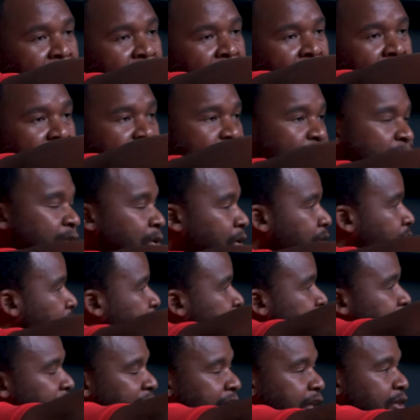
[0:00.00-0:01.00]
If you're going
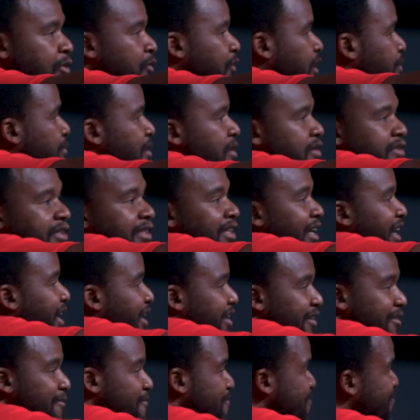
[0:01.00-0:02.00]
to eat three meals a
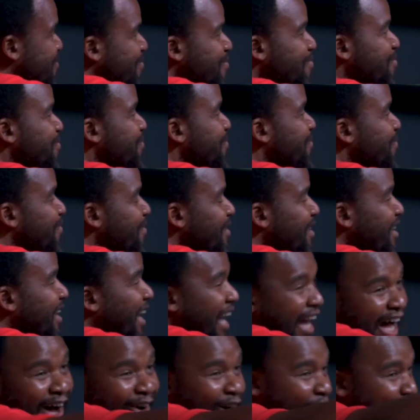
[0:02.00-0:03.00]
day,
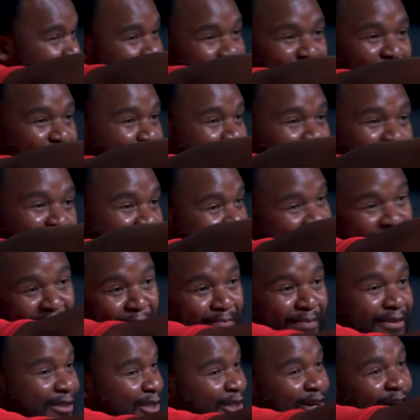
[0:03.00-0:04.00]
how often are you going to
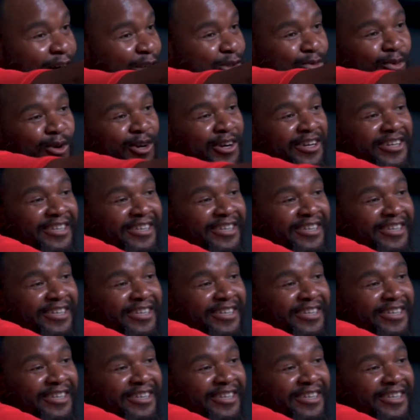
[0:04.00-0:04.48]
dip into God's word?